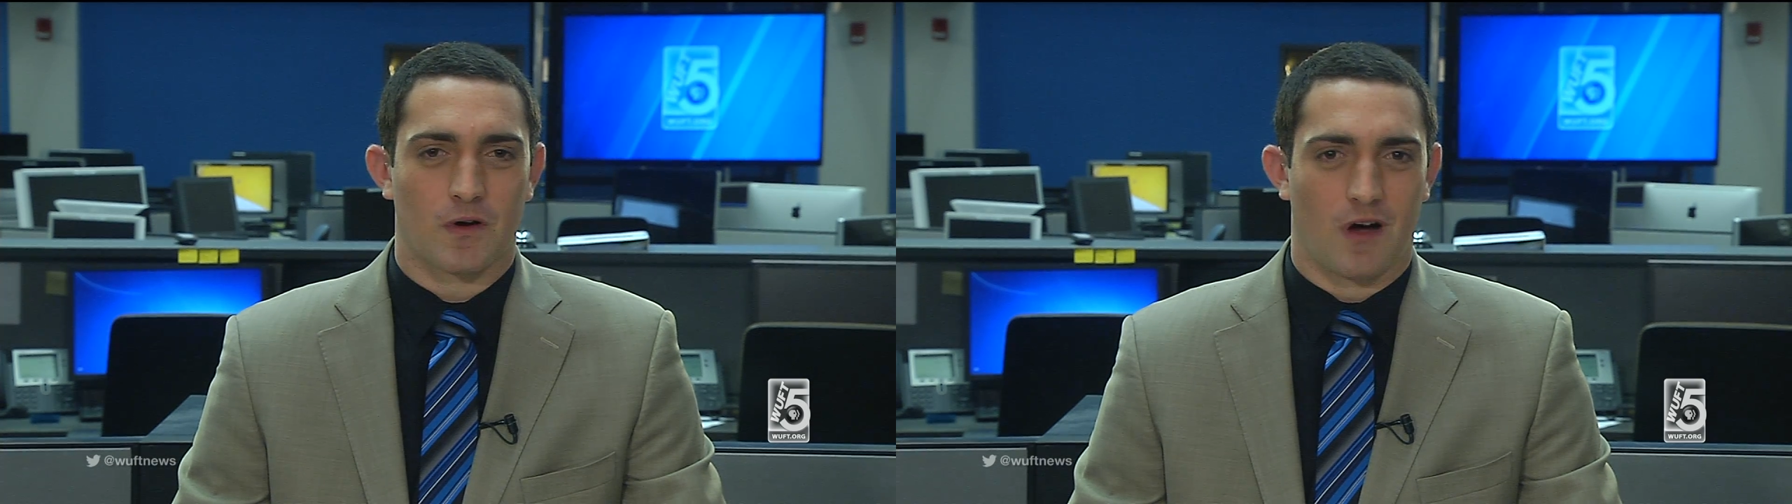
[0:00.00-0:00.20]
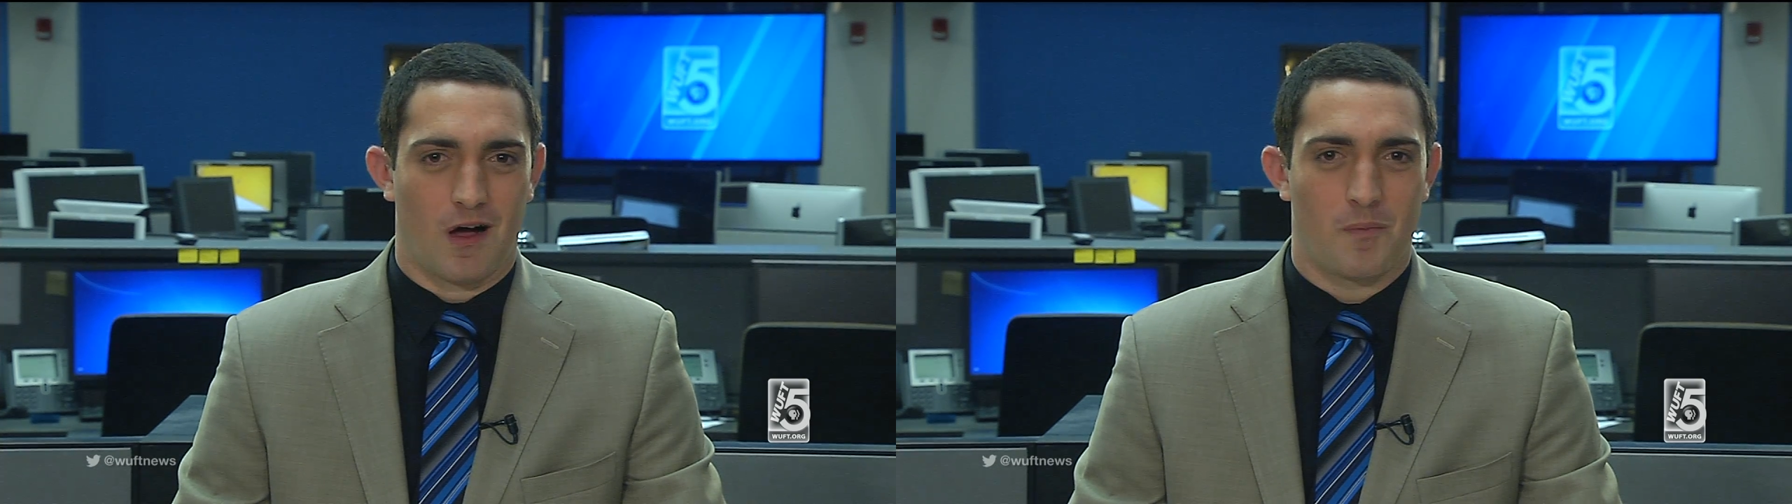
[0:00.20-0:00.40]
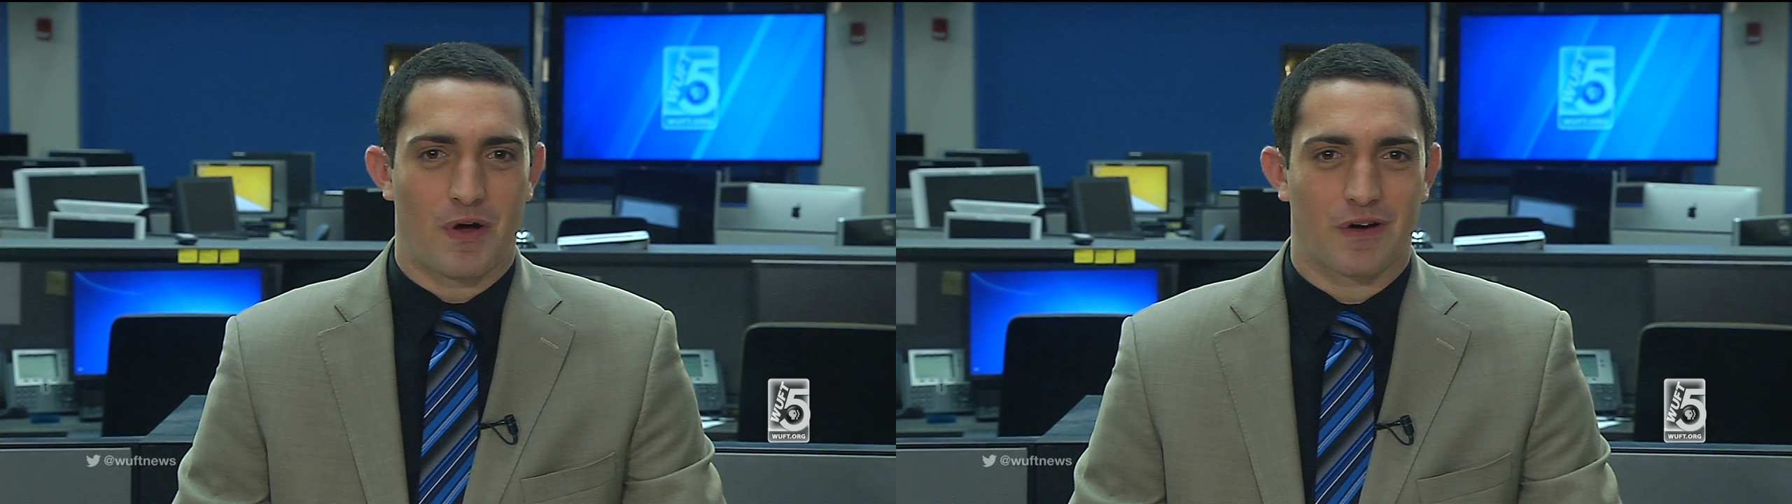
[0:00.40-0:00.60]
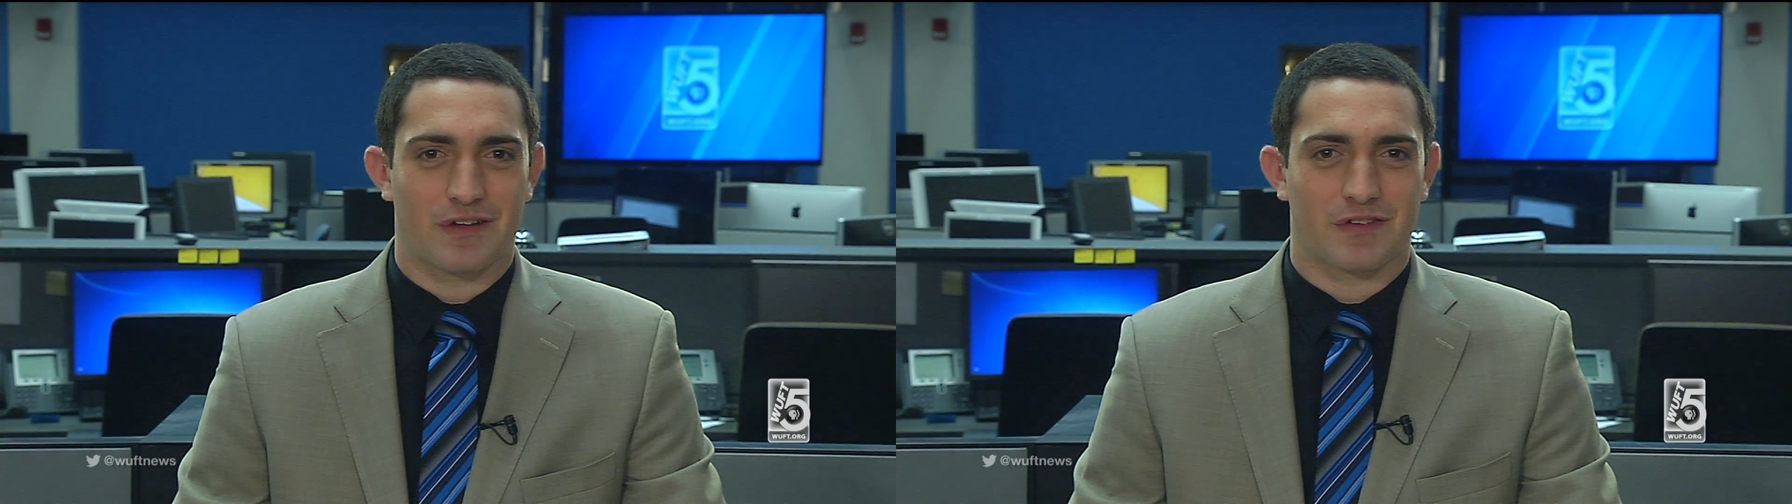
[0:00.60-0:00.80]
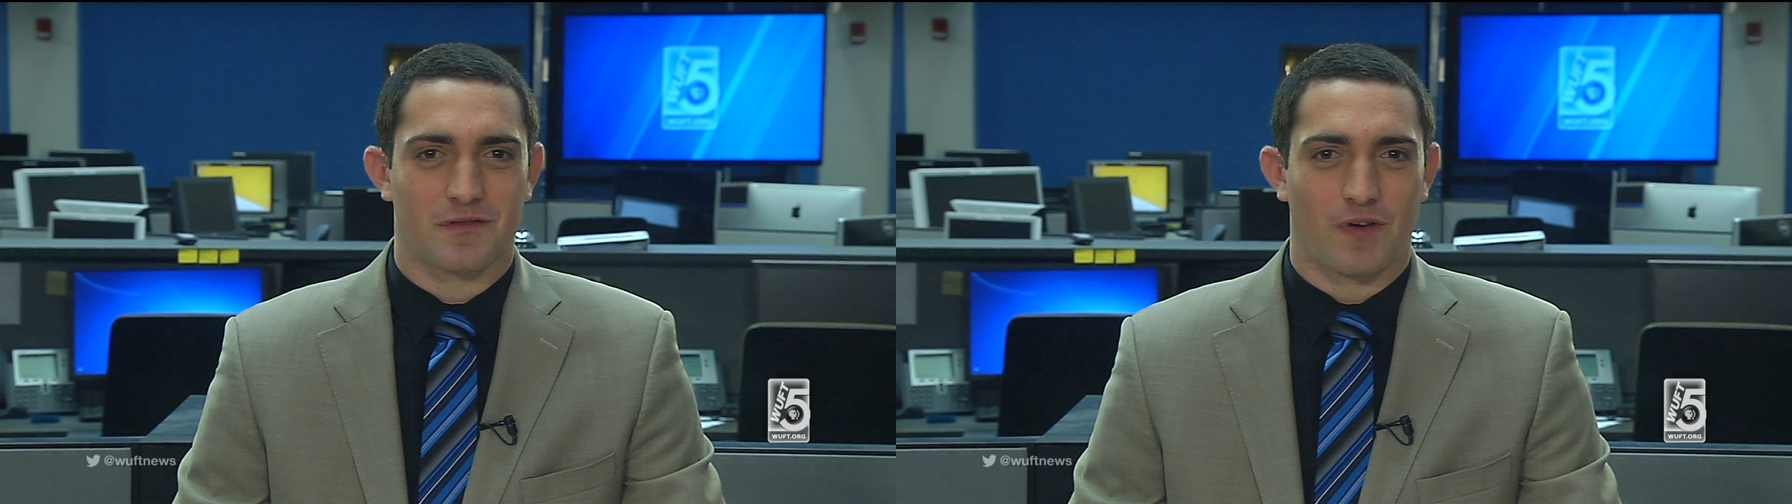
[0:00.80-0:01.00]
all
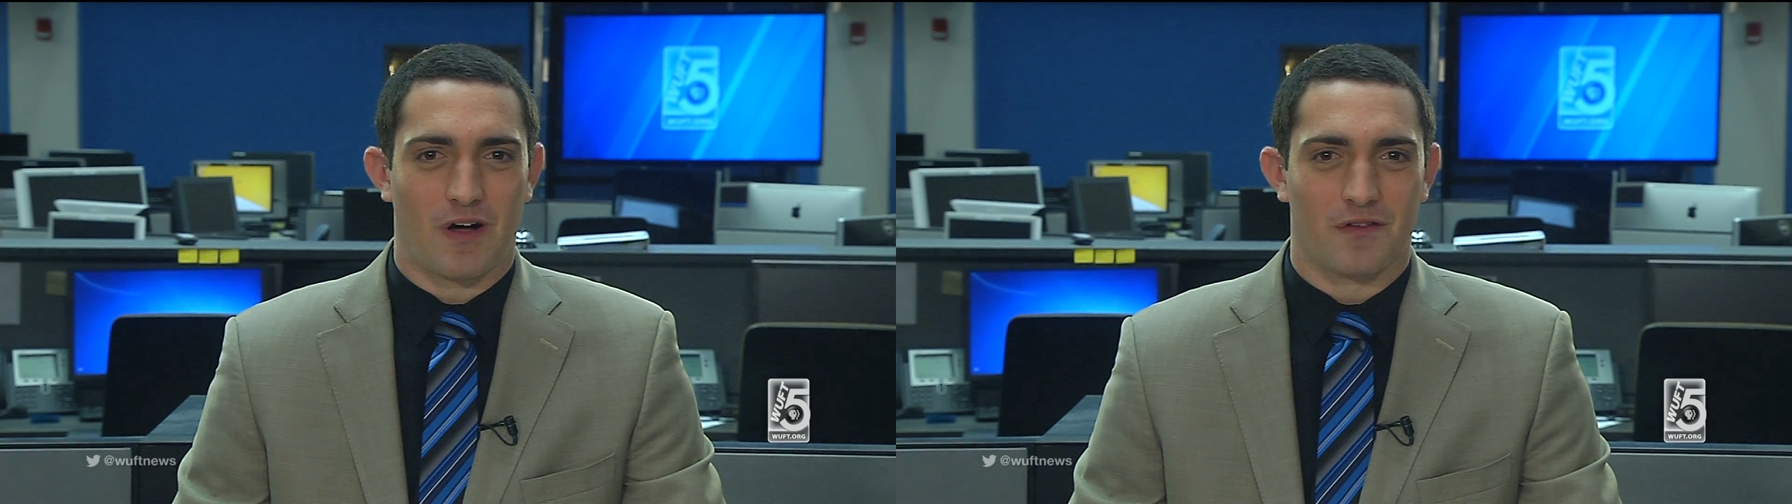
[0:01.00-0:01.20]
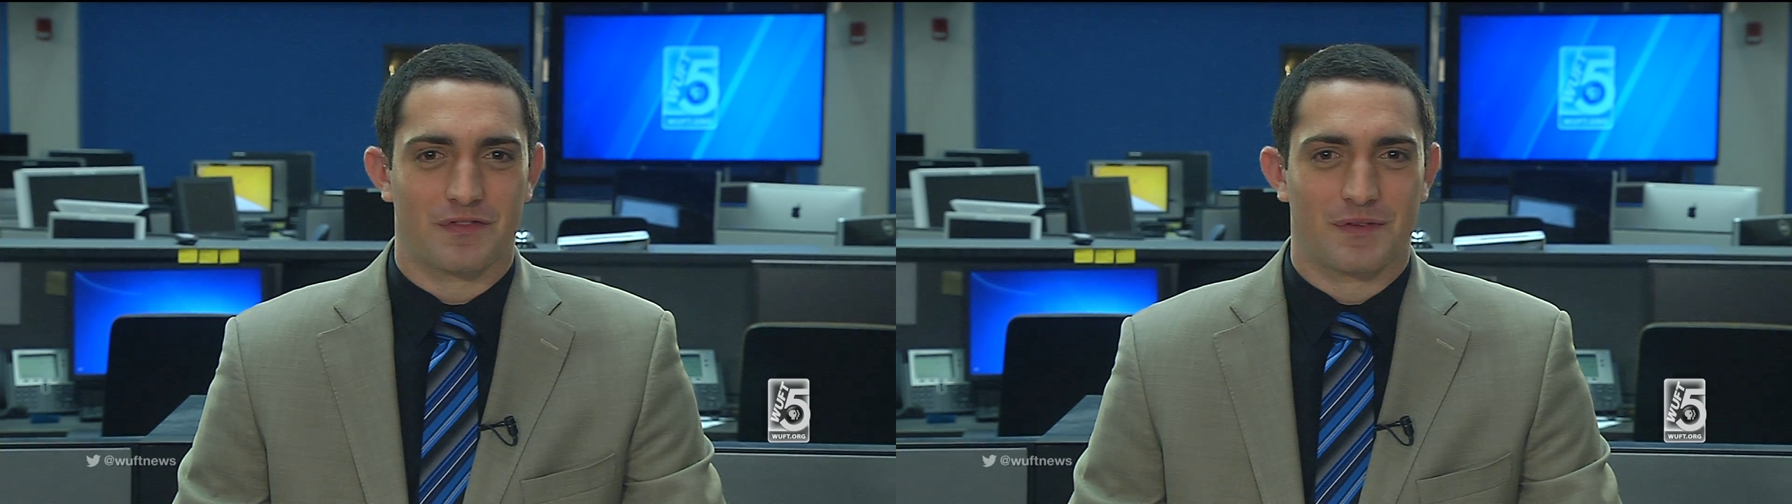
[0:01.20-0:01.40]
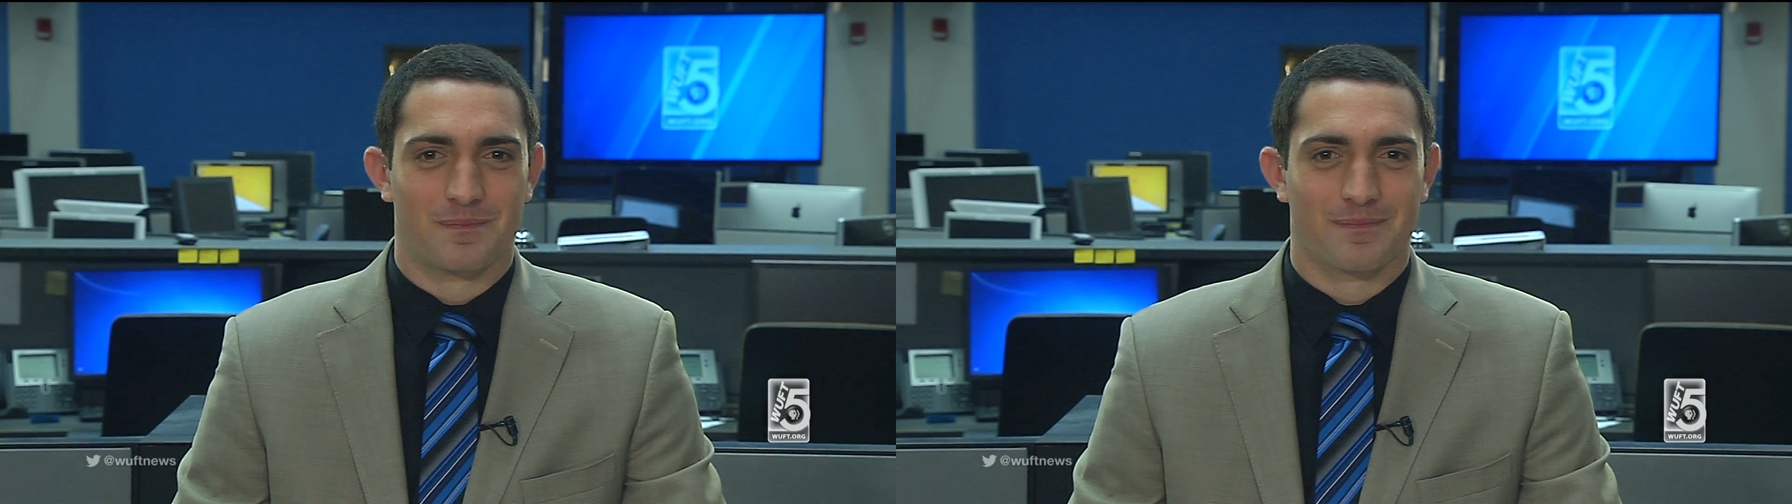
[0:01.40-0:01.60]
parties involved.